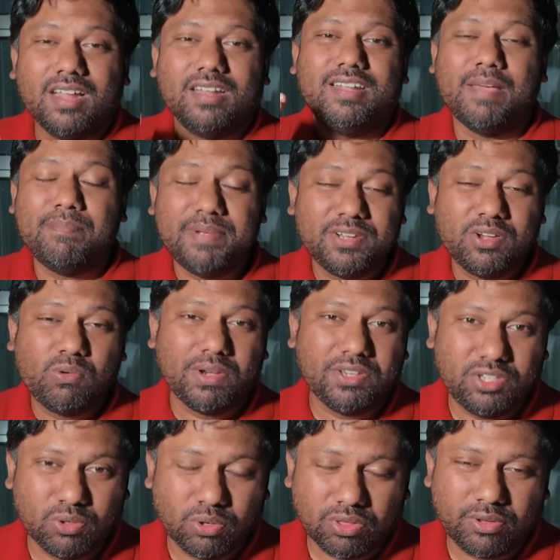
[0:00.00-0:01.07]
Let me know what
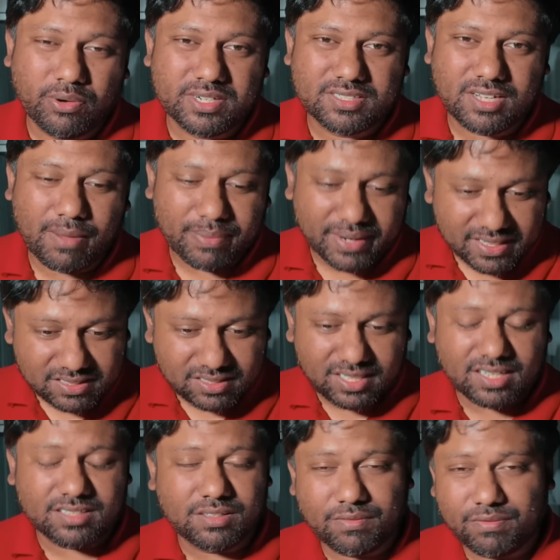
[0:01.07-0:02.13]
your thoughts are, but I see
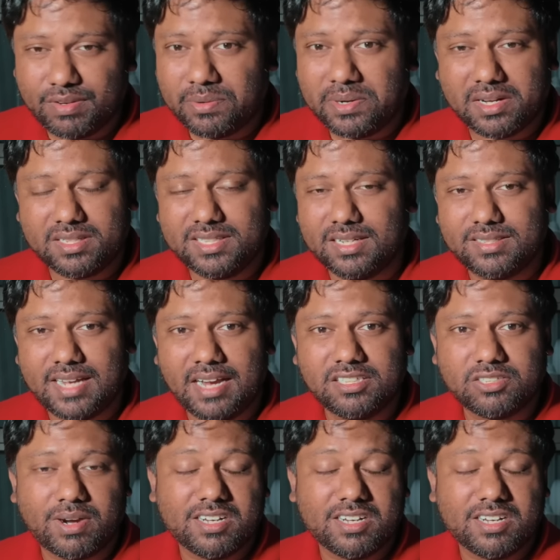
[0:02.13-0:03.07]
it as a very clear danger.